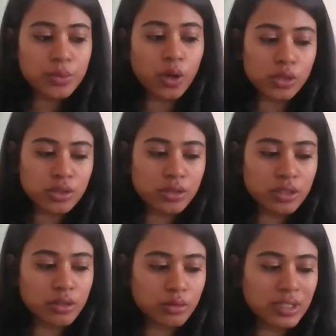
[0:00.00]
would also
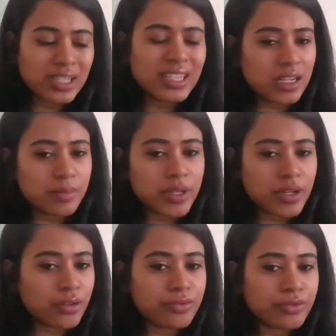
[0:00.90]
include a little bit
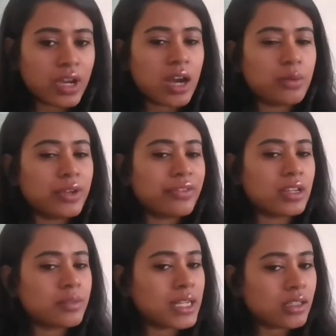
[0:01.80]
of the hardware
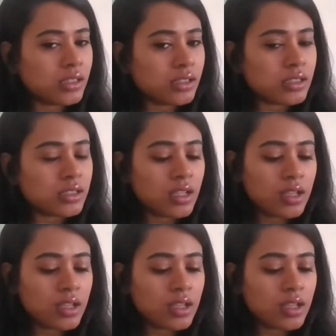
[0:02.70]
fundamentals.